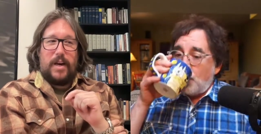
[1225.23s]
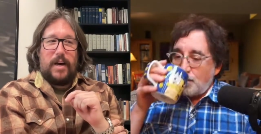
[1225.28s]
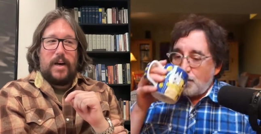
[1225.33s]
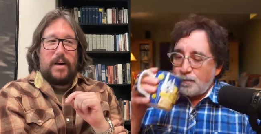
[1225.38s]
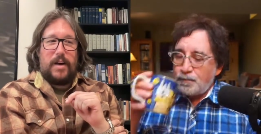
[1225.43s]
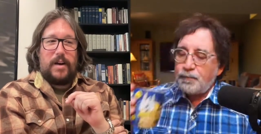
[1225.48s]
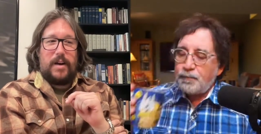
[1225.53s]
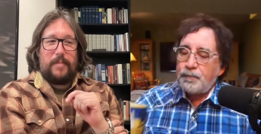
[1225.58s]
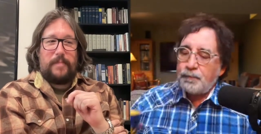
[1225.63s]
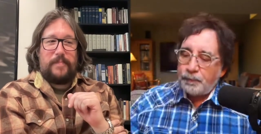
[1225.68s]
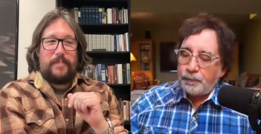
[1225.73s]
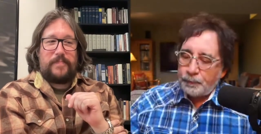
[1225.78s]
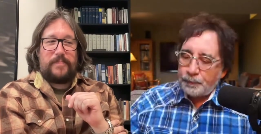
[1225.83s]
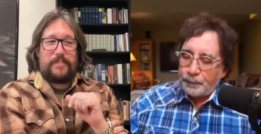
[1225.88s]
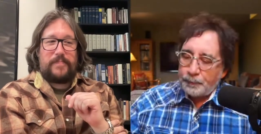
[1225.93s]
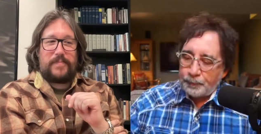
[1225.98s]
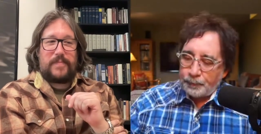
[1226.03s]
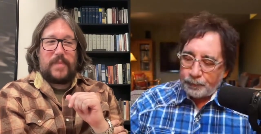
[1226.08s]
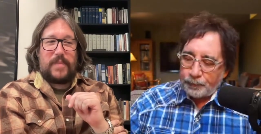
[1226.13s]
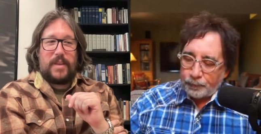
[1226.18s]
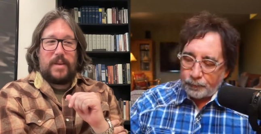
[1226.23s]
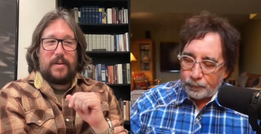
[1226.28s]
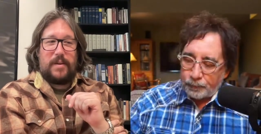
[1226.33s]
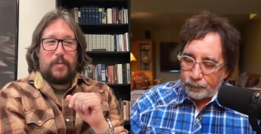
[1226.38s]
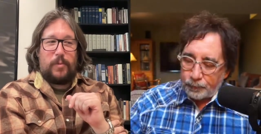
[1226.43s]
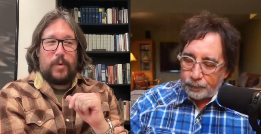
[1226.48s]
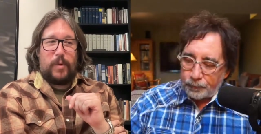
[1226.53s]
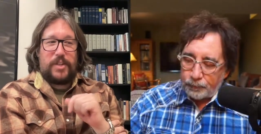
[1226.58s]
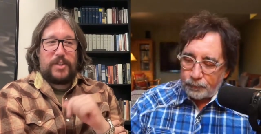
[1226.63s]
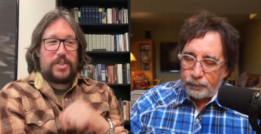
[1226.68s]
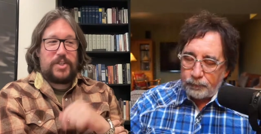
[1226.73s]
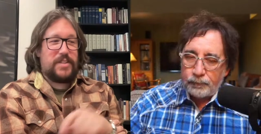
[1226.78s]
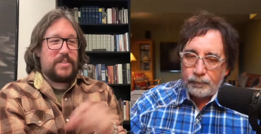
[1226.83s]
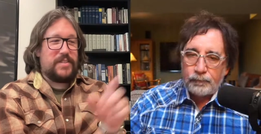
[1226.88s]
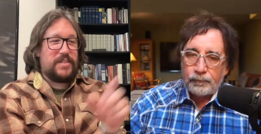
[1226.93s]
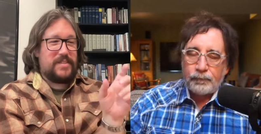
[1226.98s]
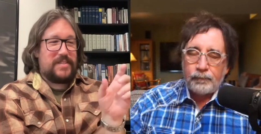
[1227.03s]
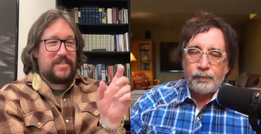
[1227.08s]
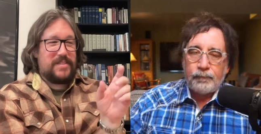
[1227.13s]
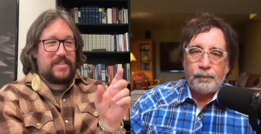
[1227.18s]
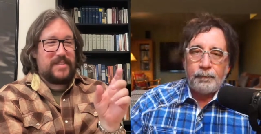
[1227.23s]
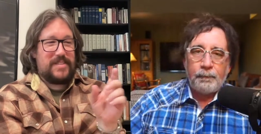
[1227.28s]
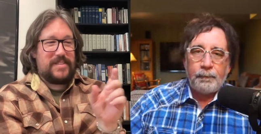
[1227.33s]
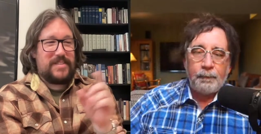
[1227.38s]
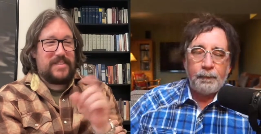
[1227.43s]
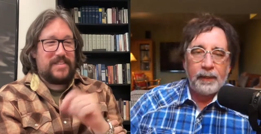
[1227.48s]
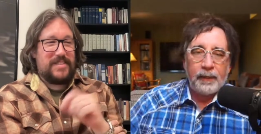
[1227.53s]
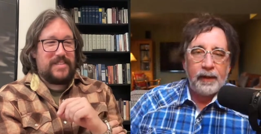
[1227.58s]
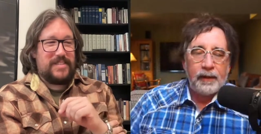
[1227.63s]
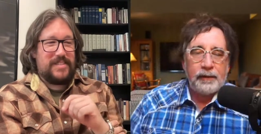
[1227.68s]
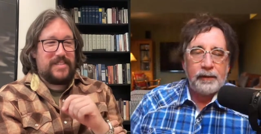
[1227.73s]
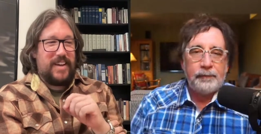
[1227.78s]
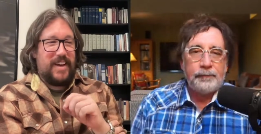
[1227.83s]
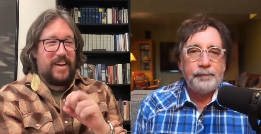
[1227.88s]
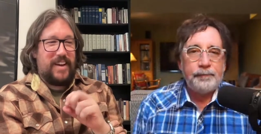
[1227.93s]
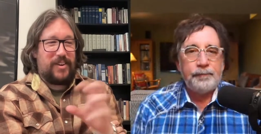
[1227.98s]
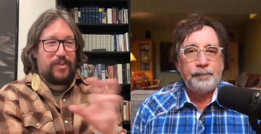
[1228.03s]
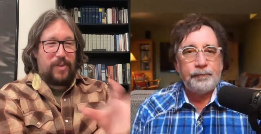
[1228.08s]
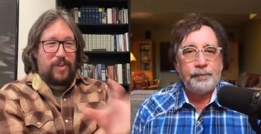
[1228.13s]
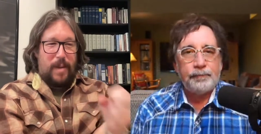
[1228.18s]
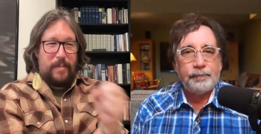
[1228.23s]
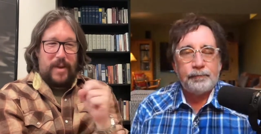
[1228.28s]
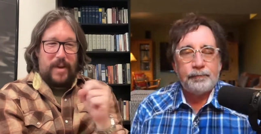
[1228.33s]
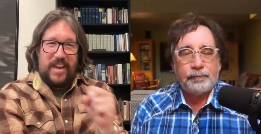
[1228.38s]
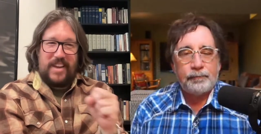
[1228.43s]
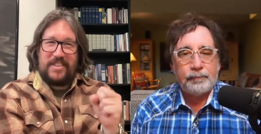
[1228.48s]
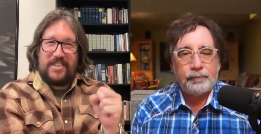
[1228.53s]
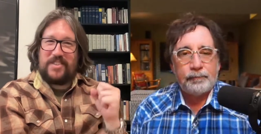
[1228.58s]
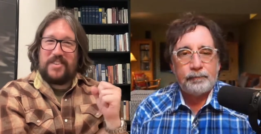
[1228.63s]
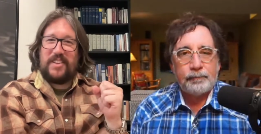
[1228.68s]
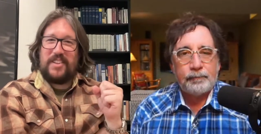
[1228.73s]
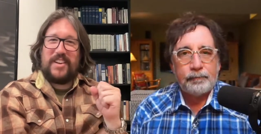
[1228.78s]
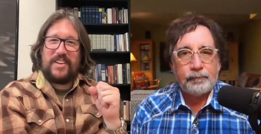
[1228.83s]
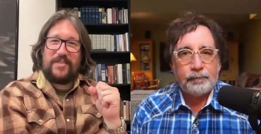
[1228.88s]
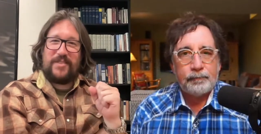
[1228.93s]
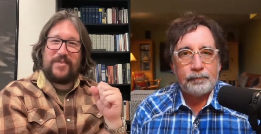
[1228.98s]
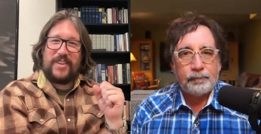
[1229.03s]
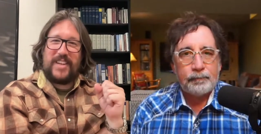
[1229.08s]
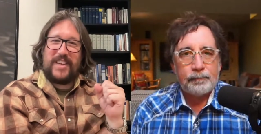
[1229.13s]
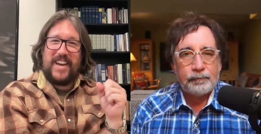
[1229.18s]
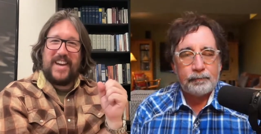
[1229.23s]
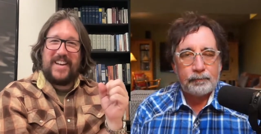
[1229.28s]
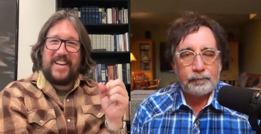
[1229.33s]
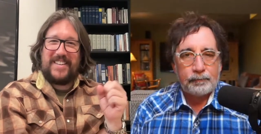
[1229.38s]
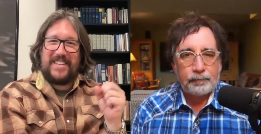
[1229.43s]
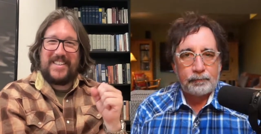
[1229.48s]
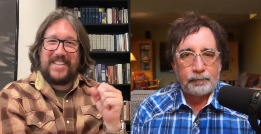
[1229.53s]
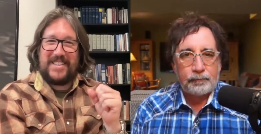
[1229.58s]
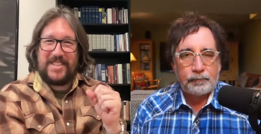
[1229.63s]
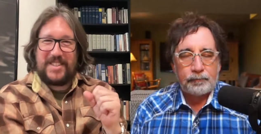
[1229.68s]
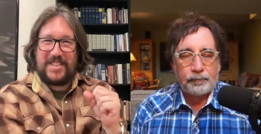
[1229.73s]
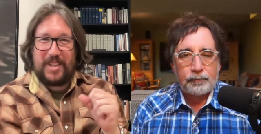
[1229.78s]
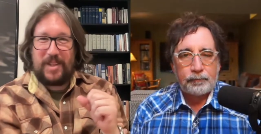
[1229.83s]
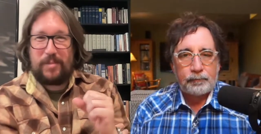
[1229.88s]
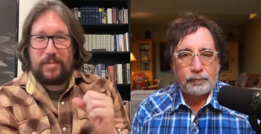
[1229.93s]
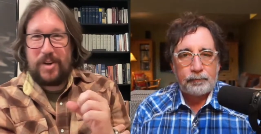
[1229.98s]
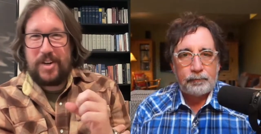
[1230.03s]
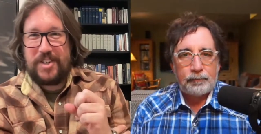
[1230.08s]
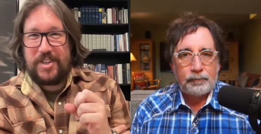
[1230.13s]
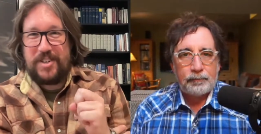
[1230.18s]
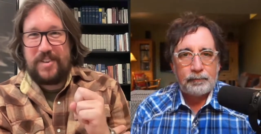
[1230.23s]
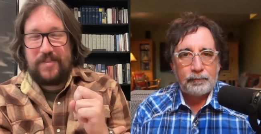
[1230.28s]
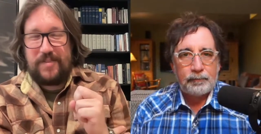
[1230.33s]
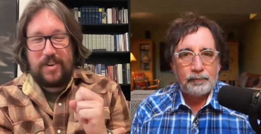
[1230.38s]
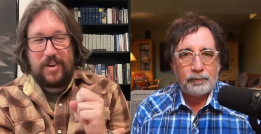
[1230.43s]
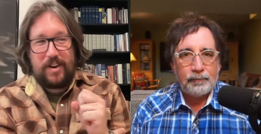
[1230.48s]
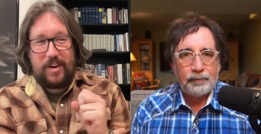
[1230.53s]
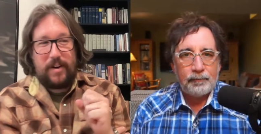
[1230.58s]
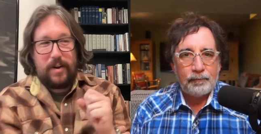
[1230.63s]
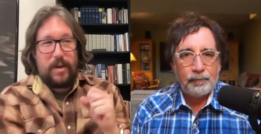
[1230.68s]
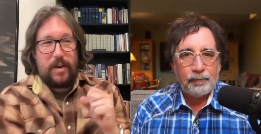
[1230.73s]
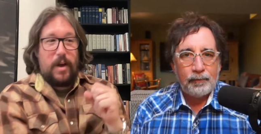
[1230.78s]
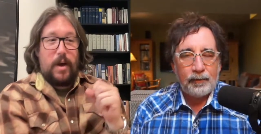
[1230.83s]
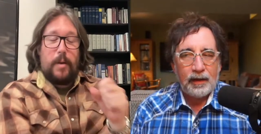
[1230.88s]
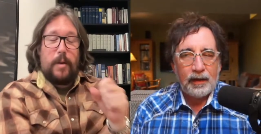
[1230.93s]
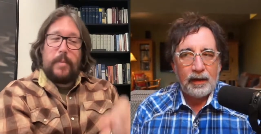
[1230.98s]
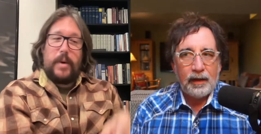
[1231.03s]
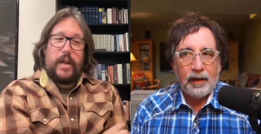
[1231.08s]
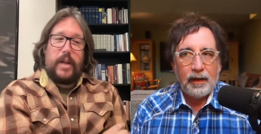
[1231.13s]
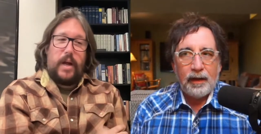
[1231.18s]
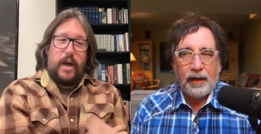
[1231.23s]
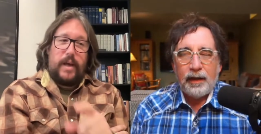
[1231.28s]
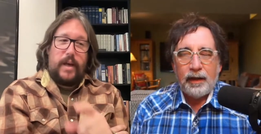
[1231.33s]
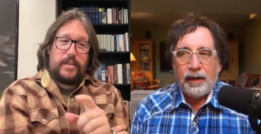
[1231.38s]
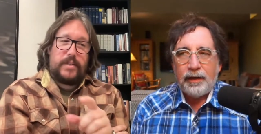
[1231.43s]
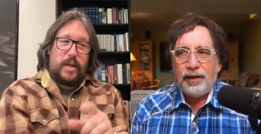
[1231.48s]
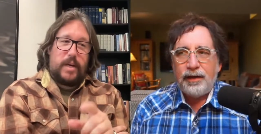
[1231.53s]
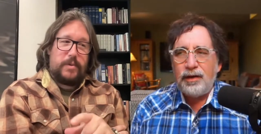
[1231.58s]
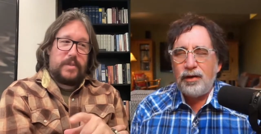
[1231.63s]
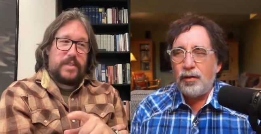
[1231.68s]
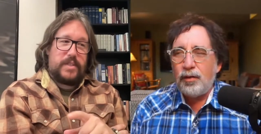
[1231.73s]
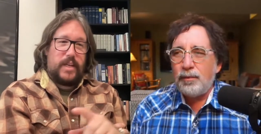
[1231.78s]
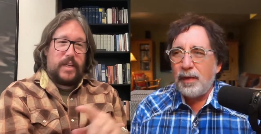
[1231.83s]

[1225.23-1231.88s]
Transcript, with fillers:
Speaker 1: Hmm. Um, mm. Which yeah, grab a hazelnut if you can in celebration of her. But as I you was, know,